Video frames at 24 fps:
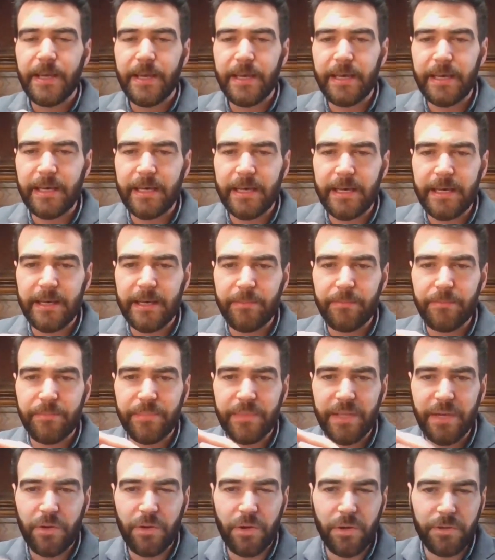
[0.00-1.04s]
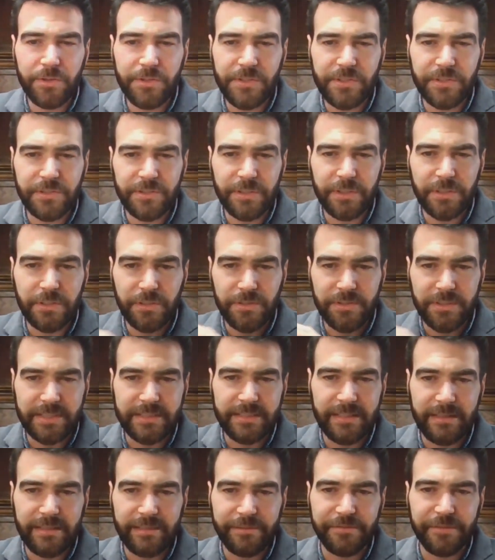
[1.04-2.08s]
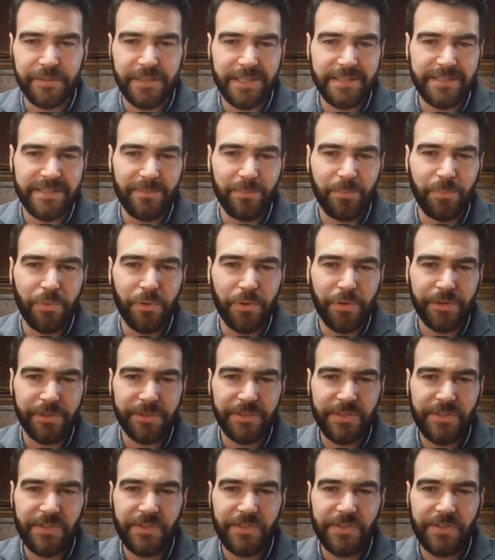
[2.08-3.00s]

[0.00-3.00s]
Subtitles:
Now, also the content delivery is important.